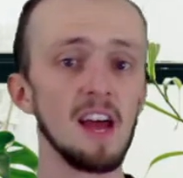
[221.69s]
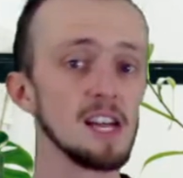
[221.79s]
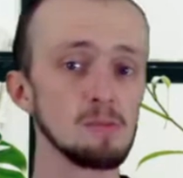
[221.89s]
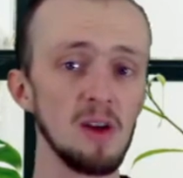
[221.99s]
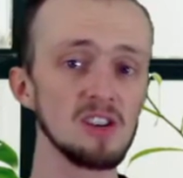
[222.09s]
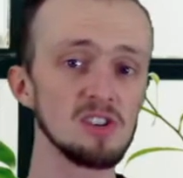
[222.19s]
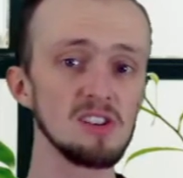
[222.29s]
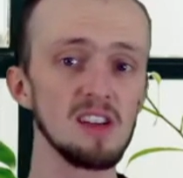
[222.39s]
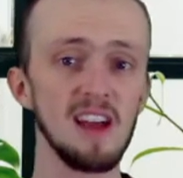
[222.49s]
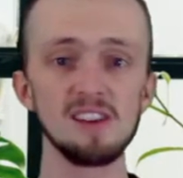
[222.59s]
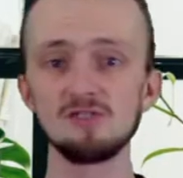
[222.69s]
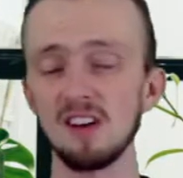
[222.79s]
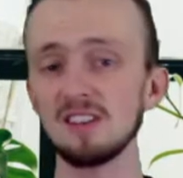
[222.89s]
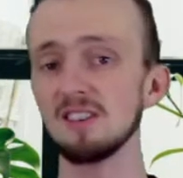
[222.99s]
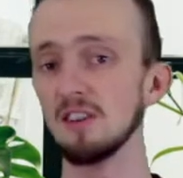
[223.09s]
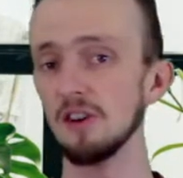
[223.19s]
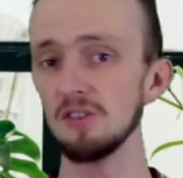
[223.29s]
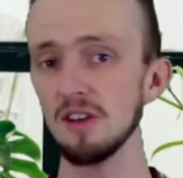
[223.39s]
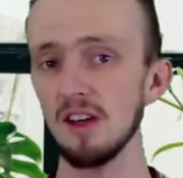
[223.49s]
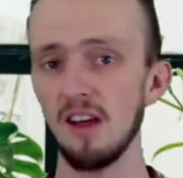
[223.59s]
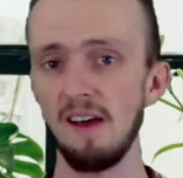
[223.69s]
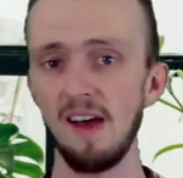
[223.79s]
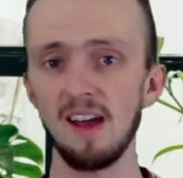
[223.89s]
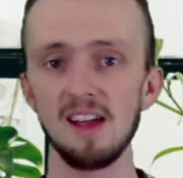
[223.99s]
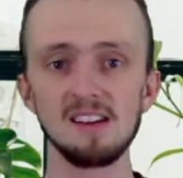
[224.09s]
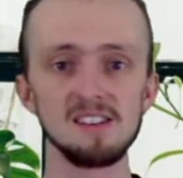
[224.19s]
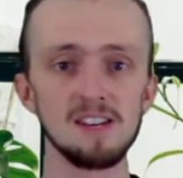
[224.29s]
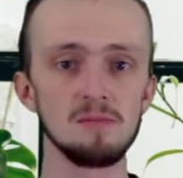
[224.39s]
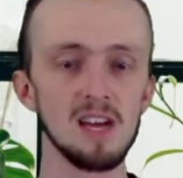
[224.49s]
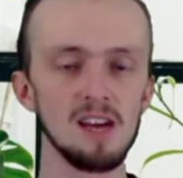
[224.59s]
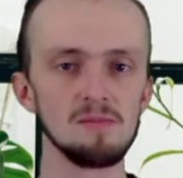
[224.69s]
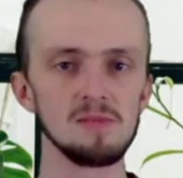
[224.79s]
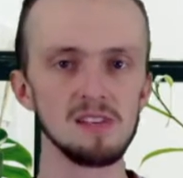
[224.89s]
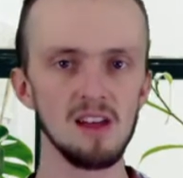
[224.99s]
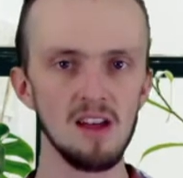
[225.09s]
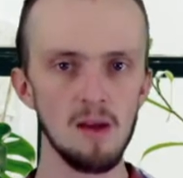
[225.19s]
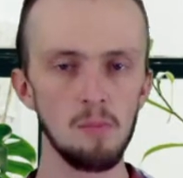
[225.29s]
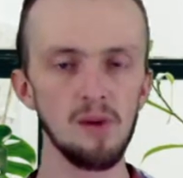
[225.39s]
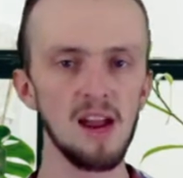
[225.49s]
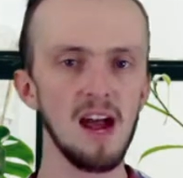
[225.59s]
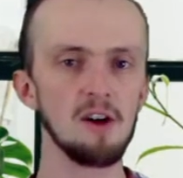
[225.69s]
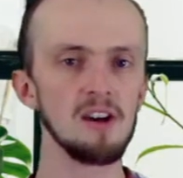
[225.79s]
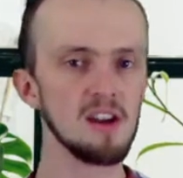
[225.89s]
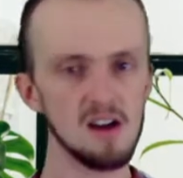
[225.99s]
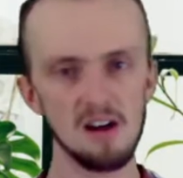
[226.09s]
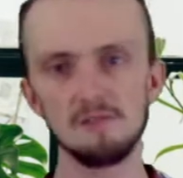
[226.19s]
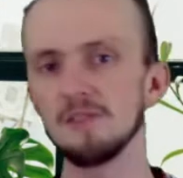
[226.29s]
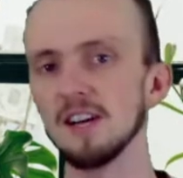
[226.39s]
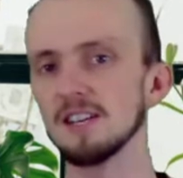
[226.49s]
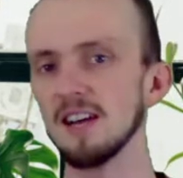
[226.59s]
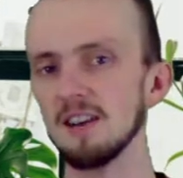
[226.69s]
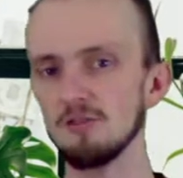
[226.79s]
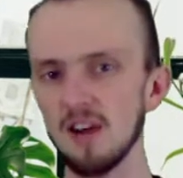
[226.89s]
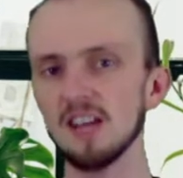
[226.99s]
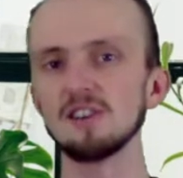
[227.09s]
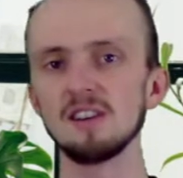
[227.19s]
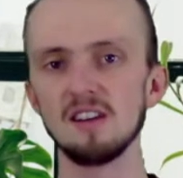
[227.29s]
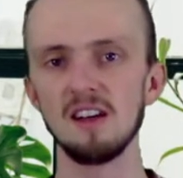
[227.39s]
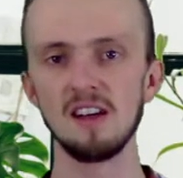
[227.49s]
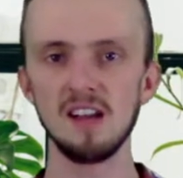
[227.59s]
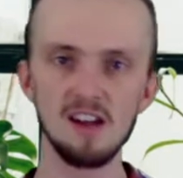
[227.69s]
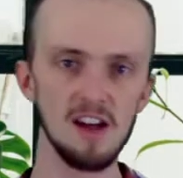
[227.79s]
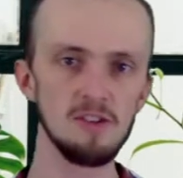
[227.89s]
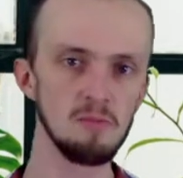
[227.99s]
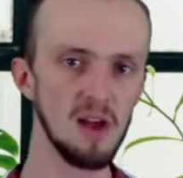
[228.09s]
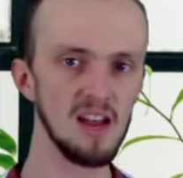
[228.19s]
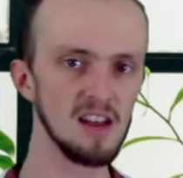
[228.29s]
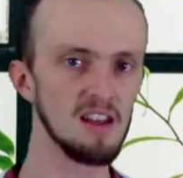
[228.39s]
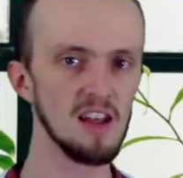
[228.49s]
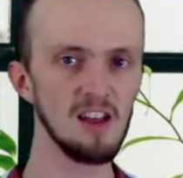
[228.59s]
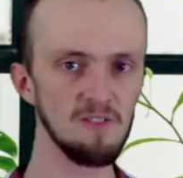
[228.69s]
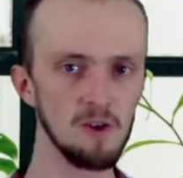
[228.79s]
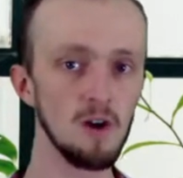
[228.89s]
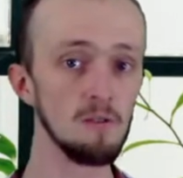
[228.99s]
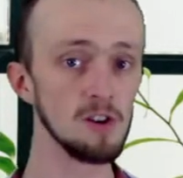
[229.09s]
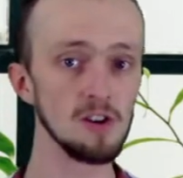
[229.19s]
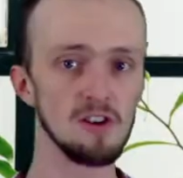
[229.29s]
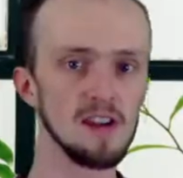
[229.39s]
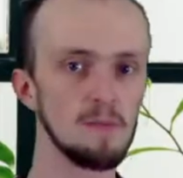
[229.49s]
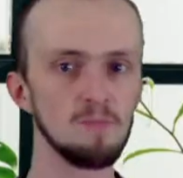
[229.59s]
Especially androstenone can sometimes bring out conflict and aggression in other men if you overdo it.